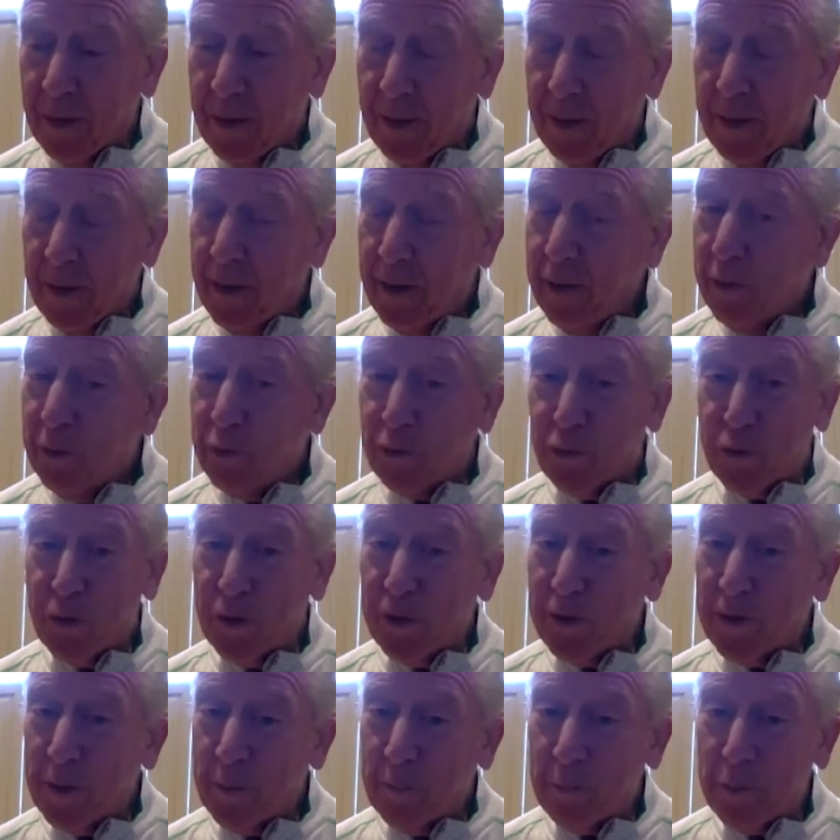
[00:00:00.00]
was
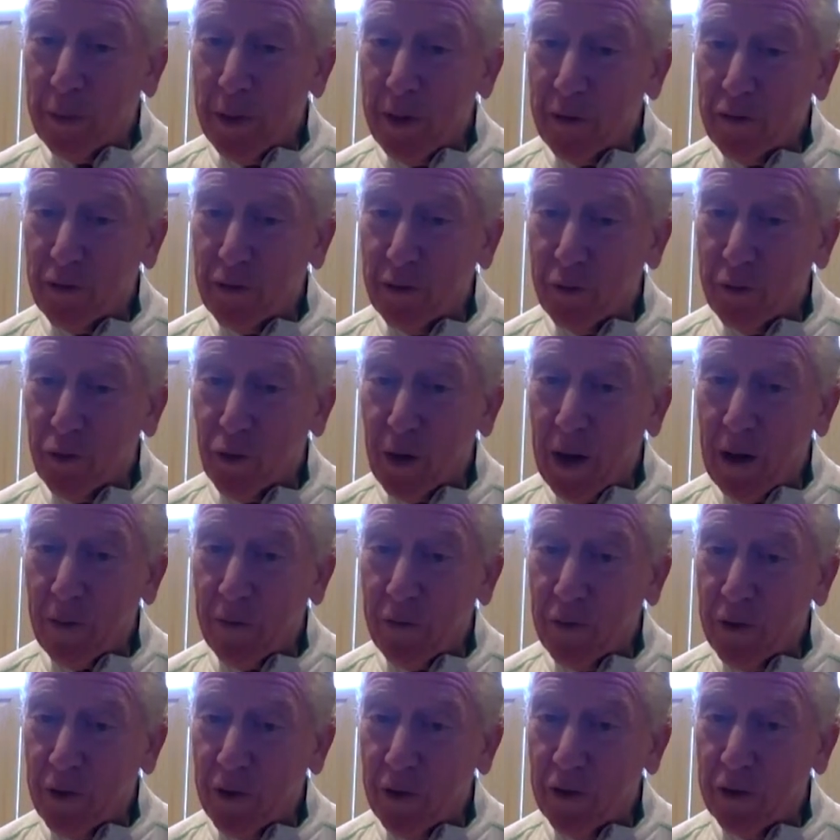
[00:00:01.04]
really impressive
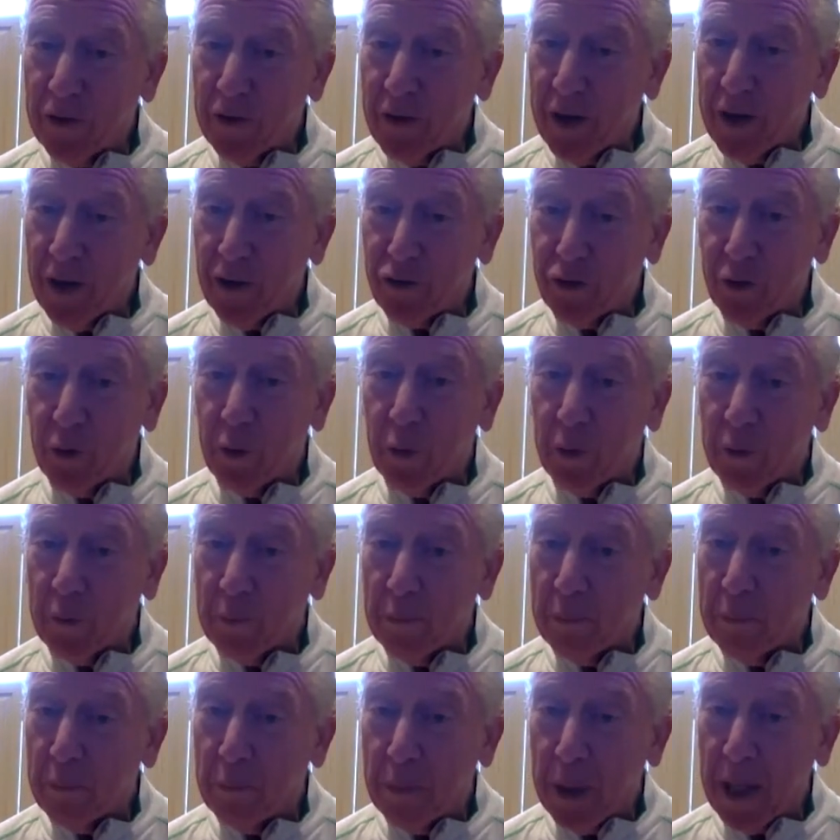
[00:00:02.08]
throughout the year last year with
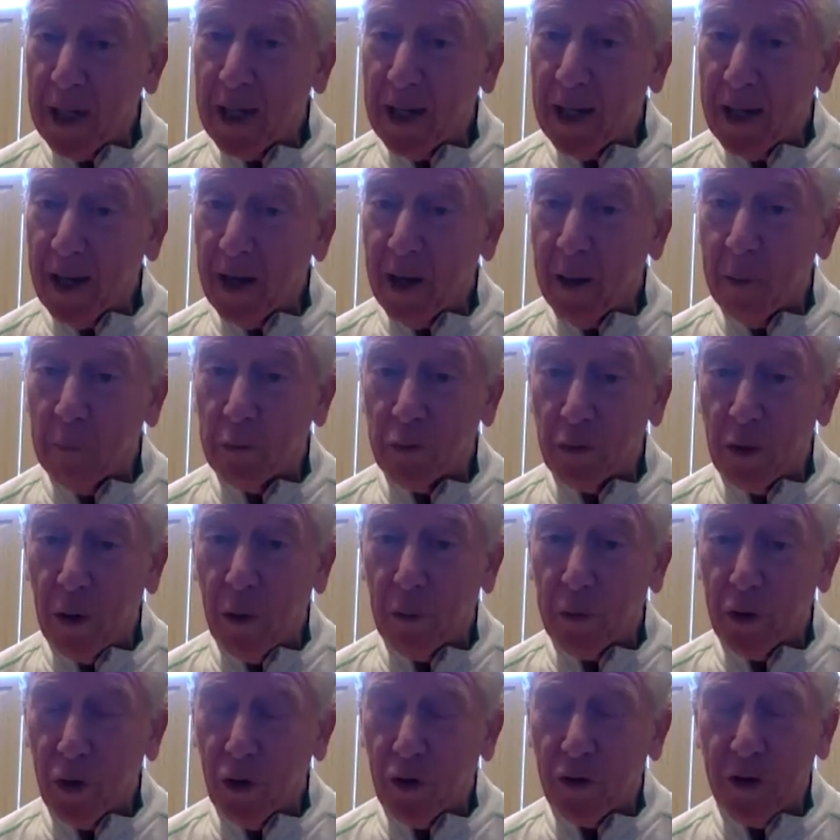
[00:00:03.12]
big games,
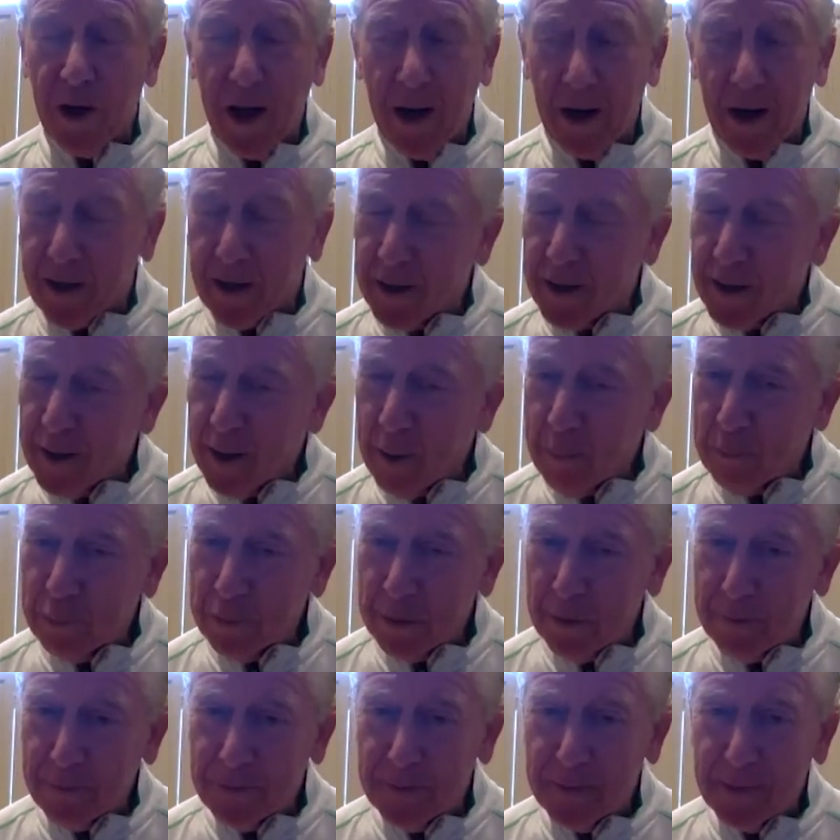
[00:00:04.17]
long yard. He had a
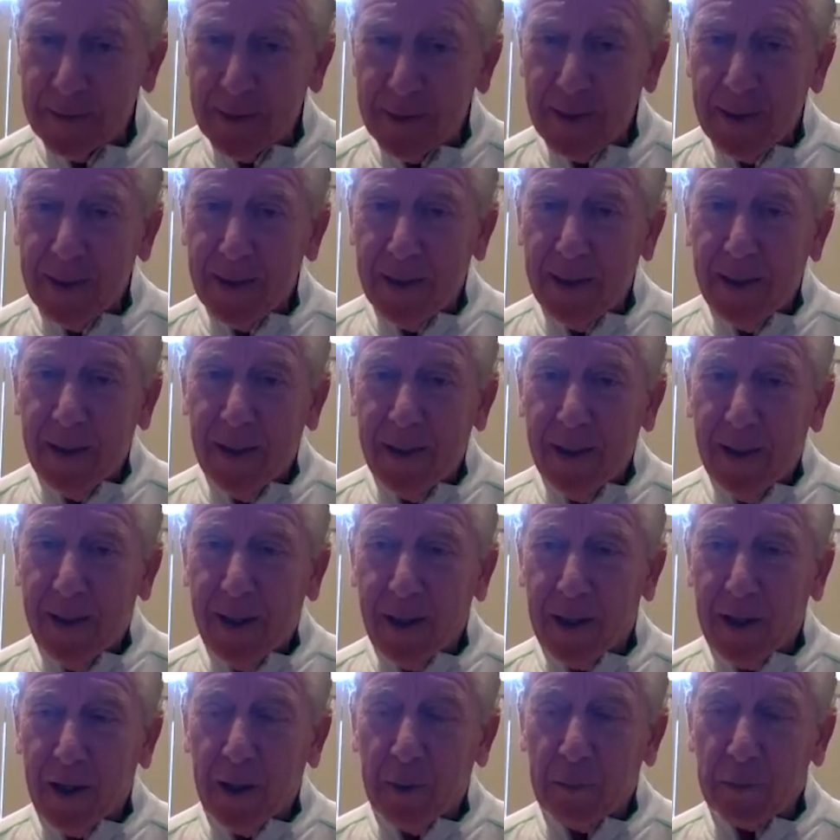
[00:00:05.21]
couple of
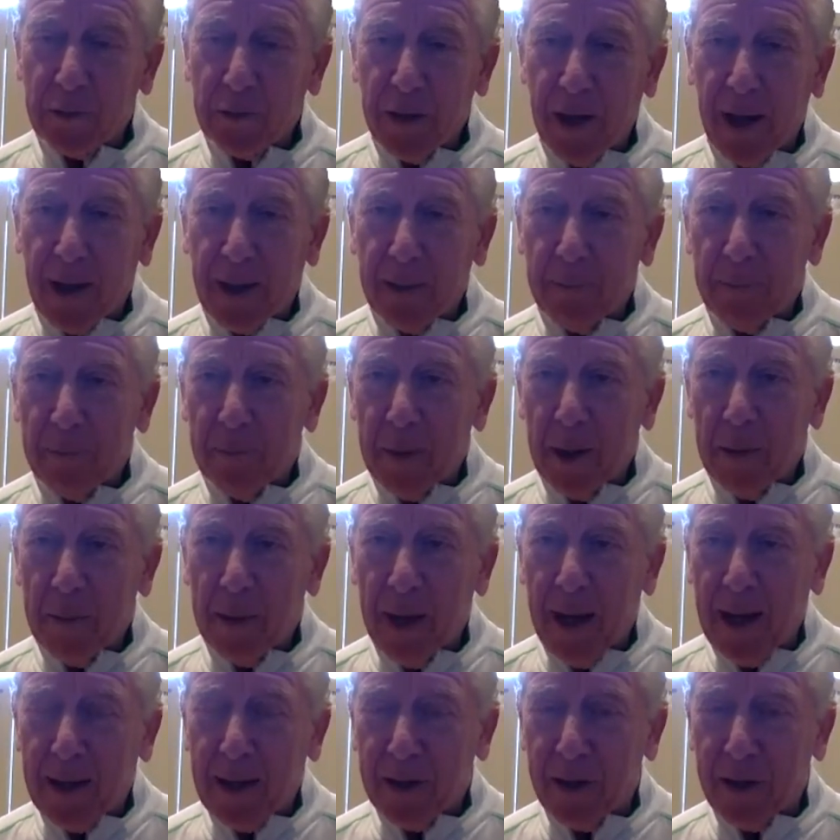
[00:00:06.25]
hiccups like
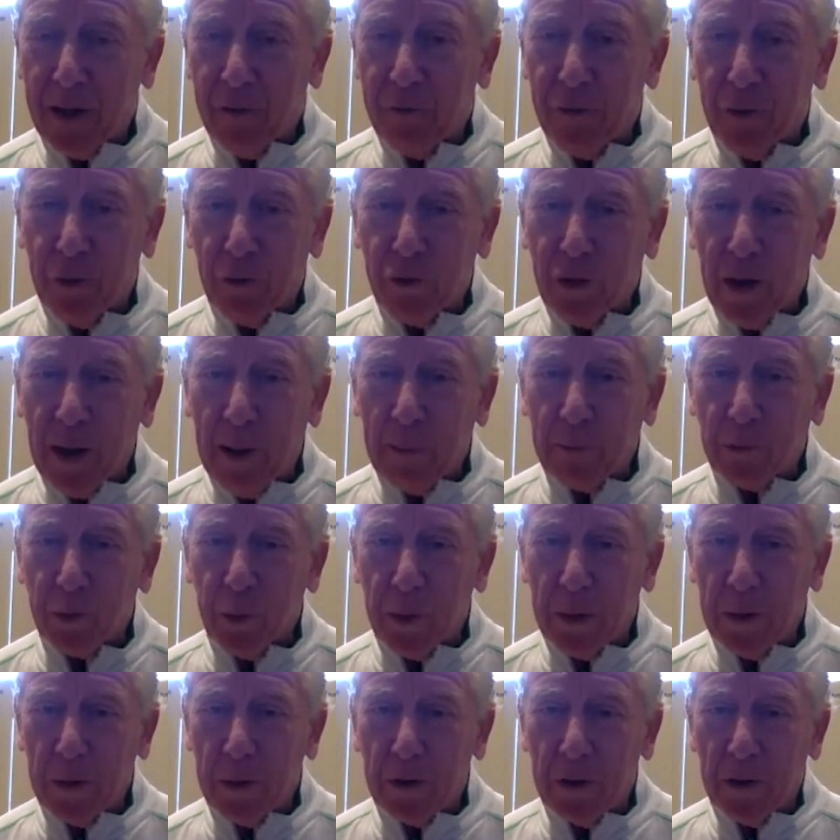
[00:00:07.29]
maybe I did a few times
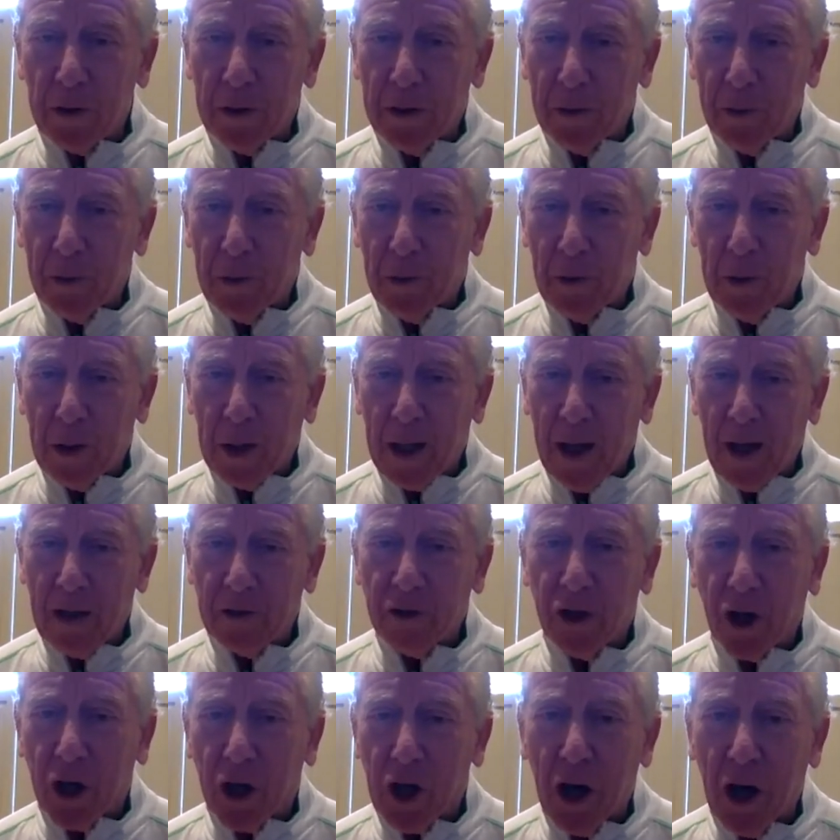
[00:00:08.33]
where he got a
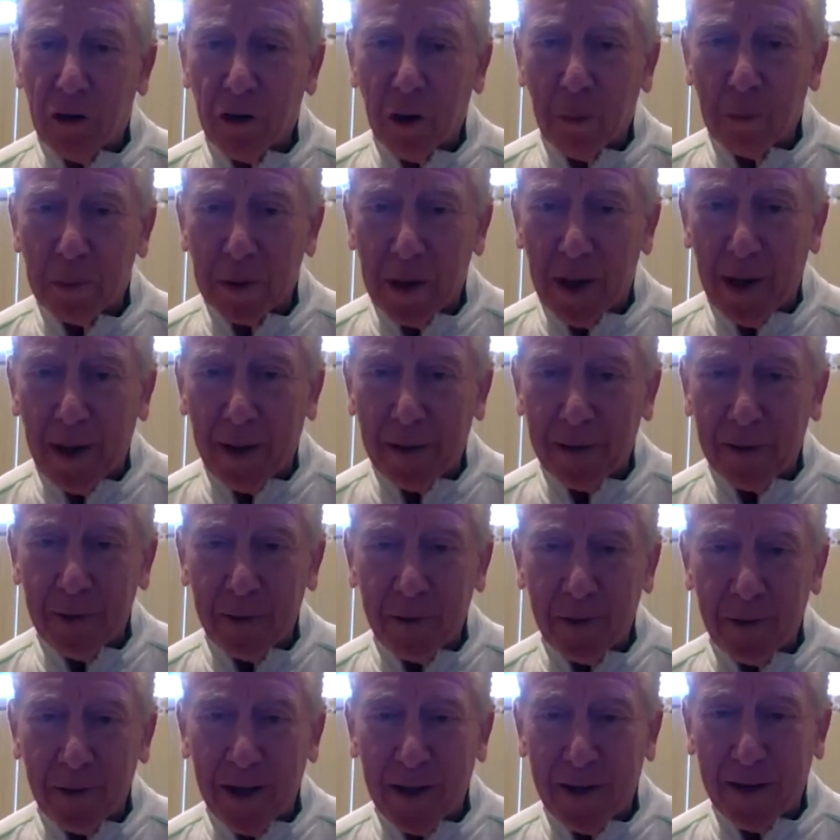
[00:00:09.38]
little colorblind
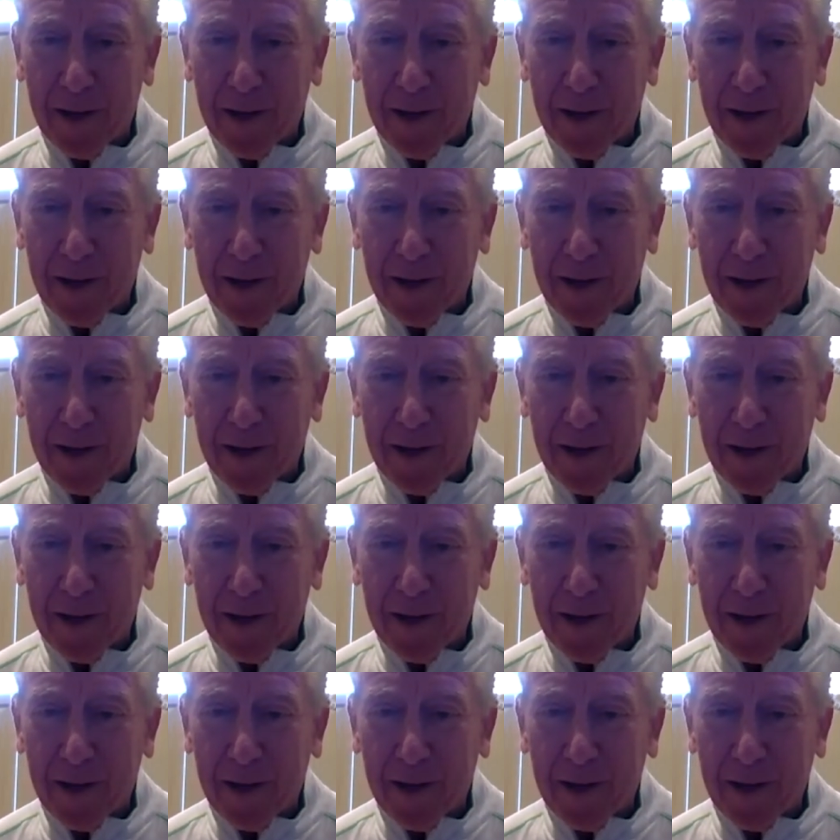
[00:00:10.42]
in a